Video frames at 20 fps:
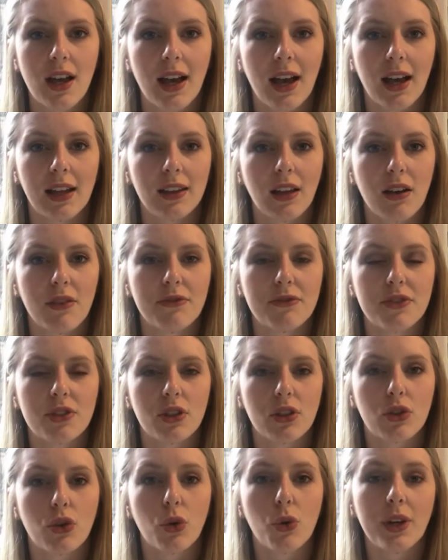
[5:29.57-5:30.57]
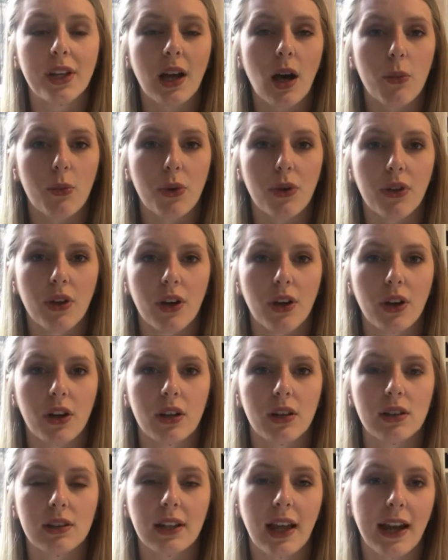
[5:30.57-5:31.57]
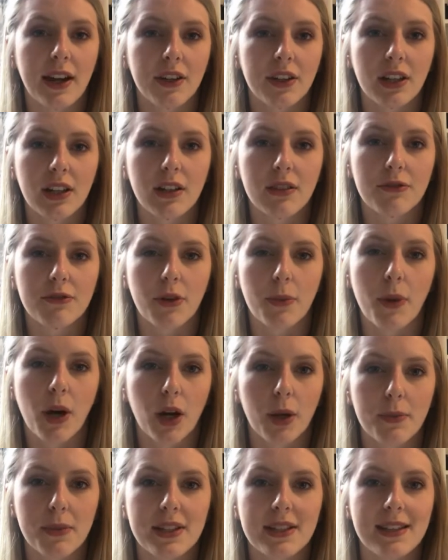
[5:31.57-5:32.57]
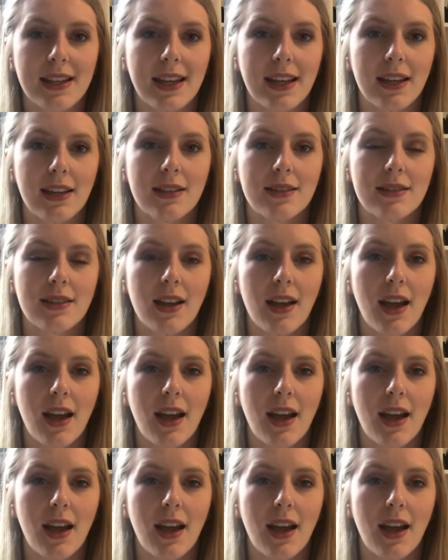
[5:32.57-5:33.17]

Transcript: I loved growing up with her, learning from her mistakes